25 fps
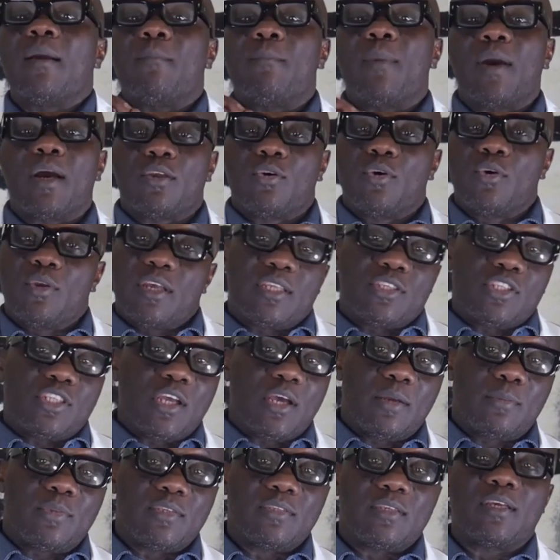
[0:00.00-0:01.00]

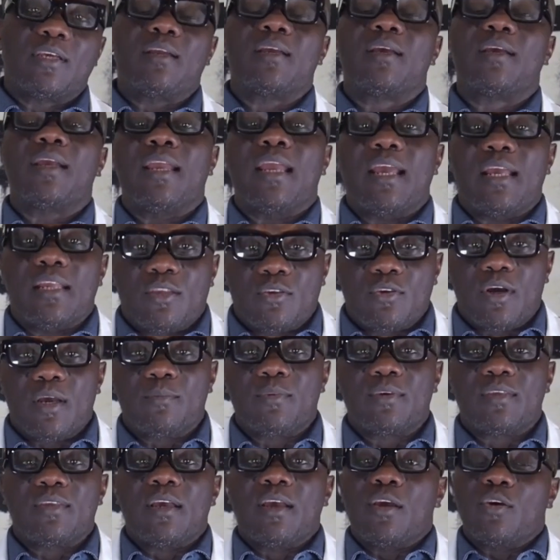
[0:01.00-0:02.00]
microangiopathy, and
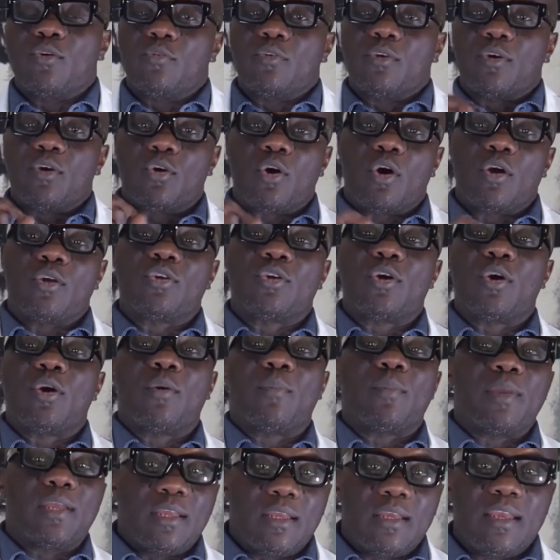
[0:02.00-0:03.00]
neuropathy over the long
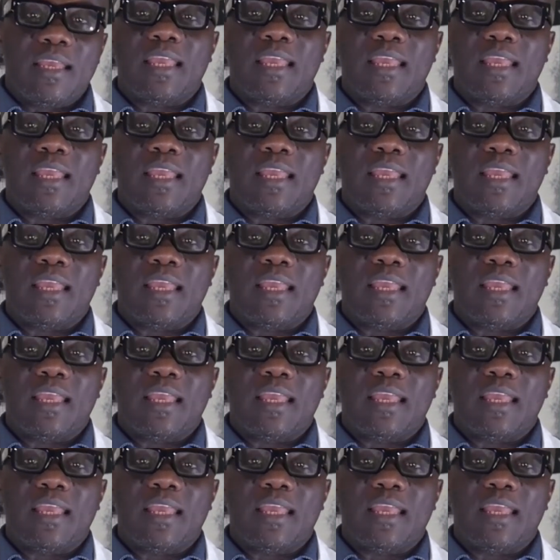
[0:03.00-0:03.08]
term,